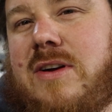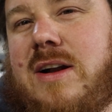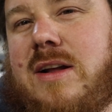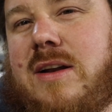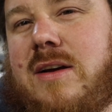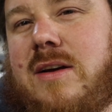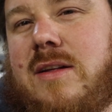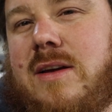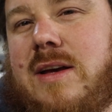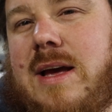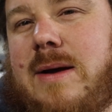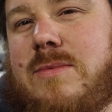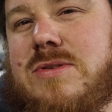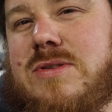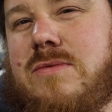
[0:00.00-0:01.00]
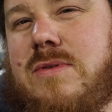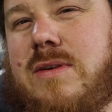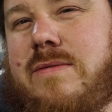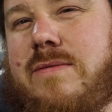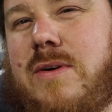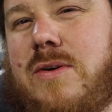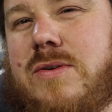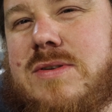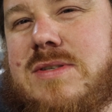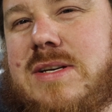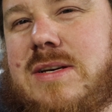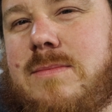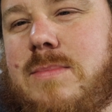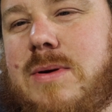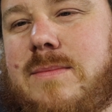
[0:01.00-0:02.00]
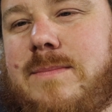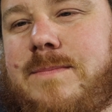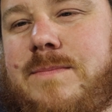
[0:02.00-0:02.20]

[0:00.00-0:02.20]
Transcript: I don't know, the camera's not really focusing, but